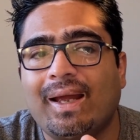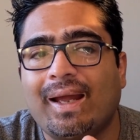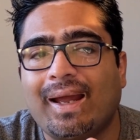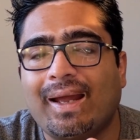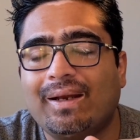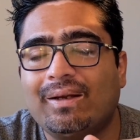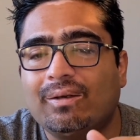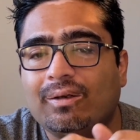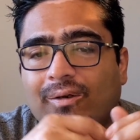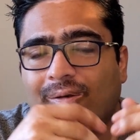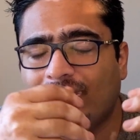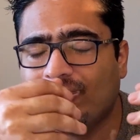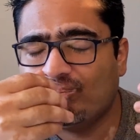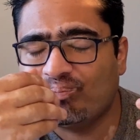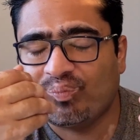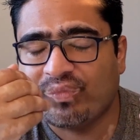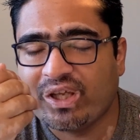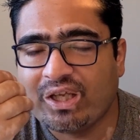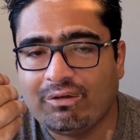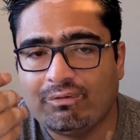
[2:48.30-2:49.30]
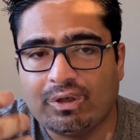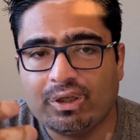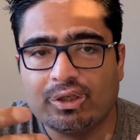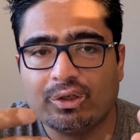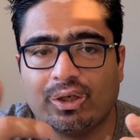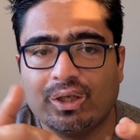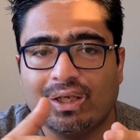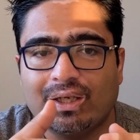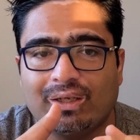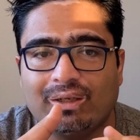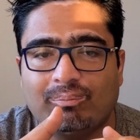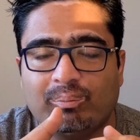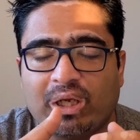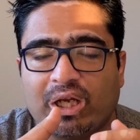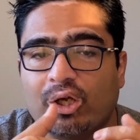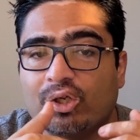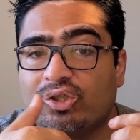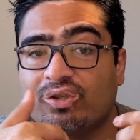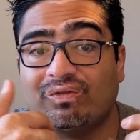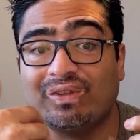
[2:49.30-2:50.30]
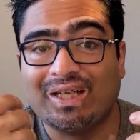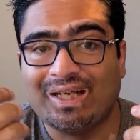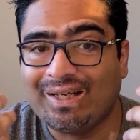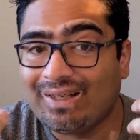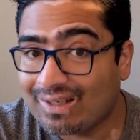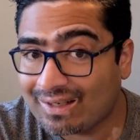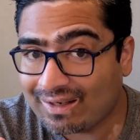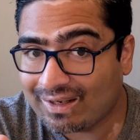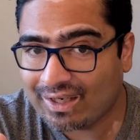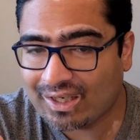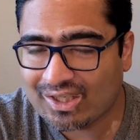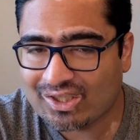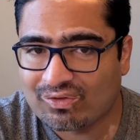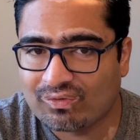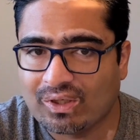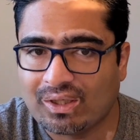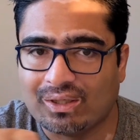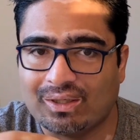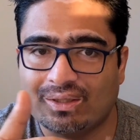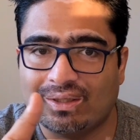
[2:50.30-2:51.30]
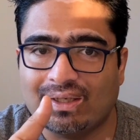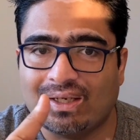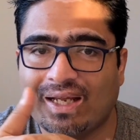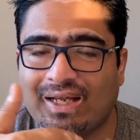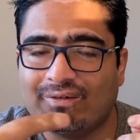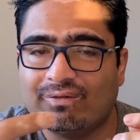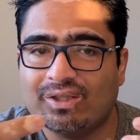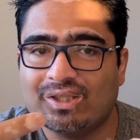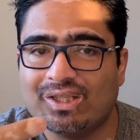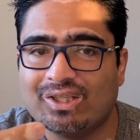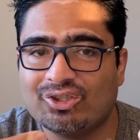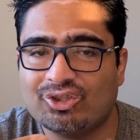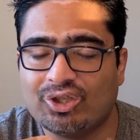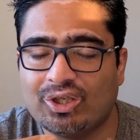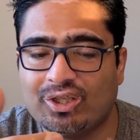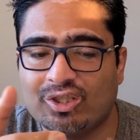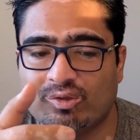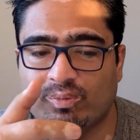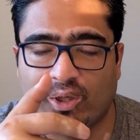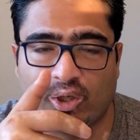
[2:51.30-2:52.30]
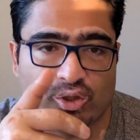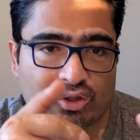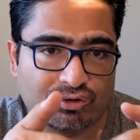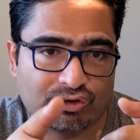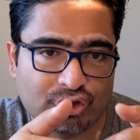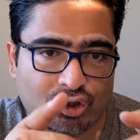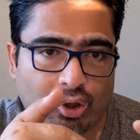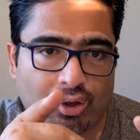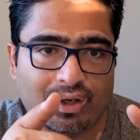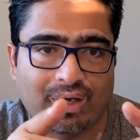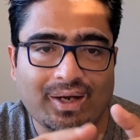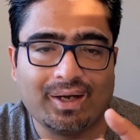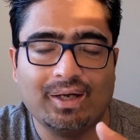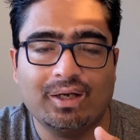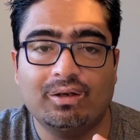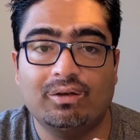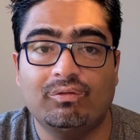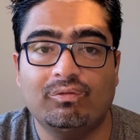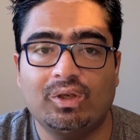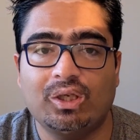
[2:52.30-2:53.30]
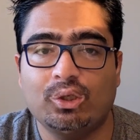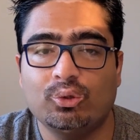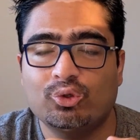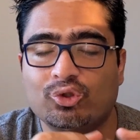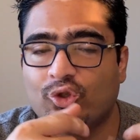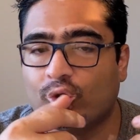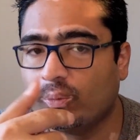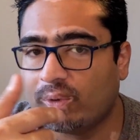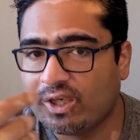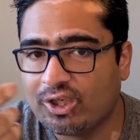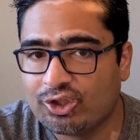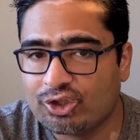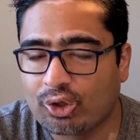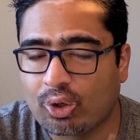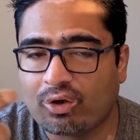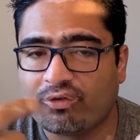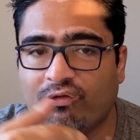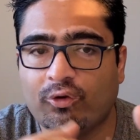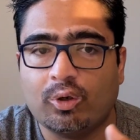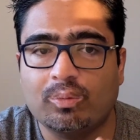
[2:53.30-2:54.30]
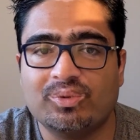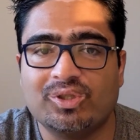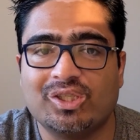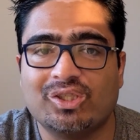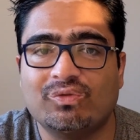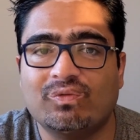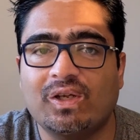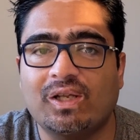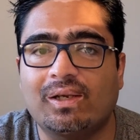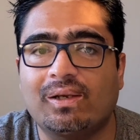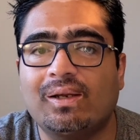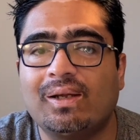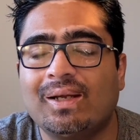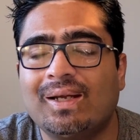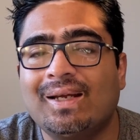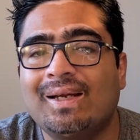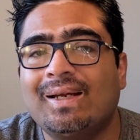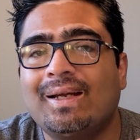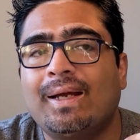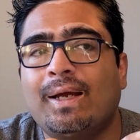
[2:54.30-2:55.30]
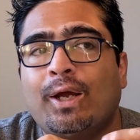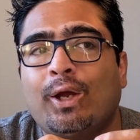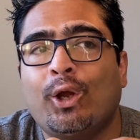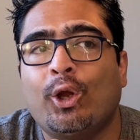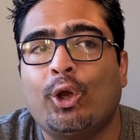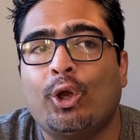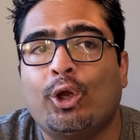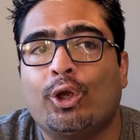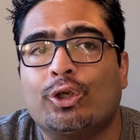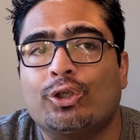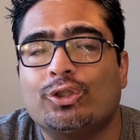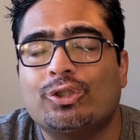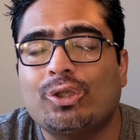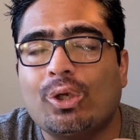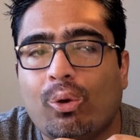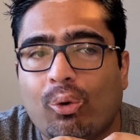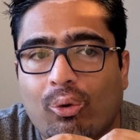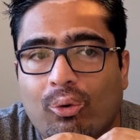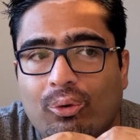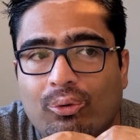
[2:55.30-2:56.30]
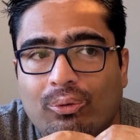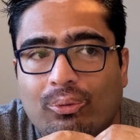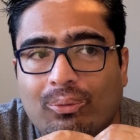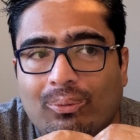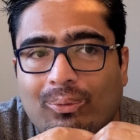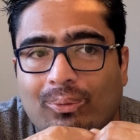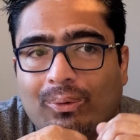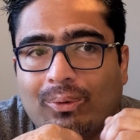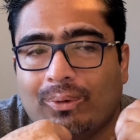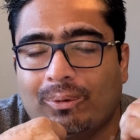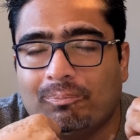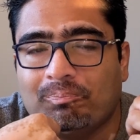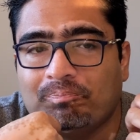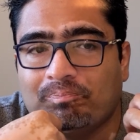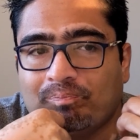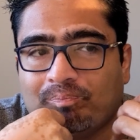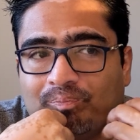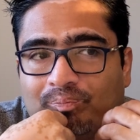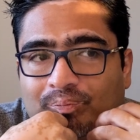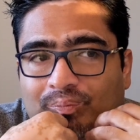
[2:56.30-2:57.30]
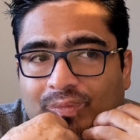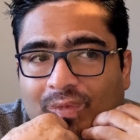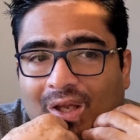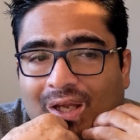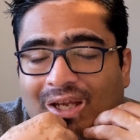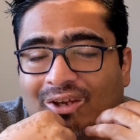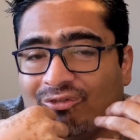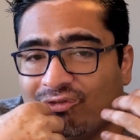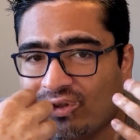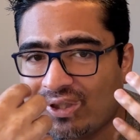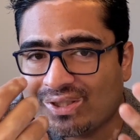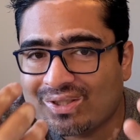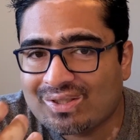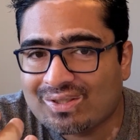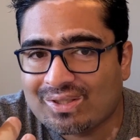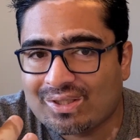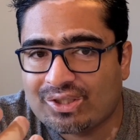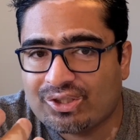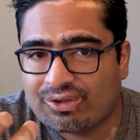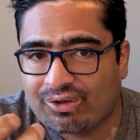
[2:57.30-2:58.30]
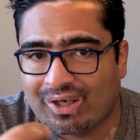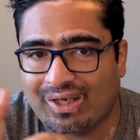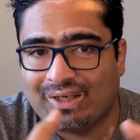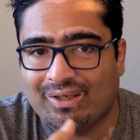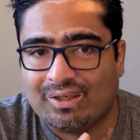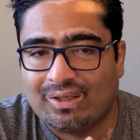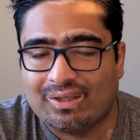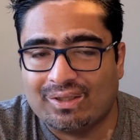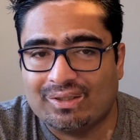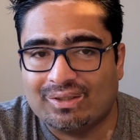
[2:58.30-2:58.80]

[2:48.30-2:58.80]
And even today, because of the internet as well, the language has changed. Because of shorthand, we use so many short forms as well. So, if this is a trend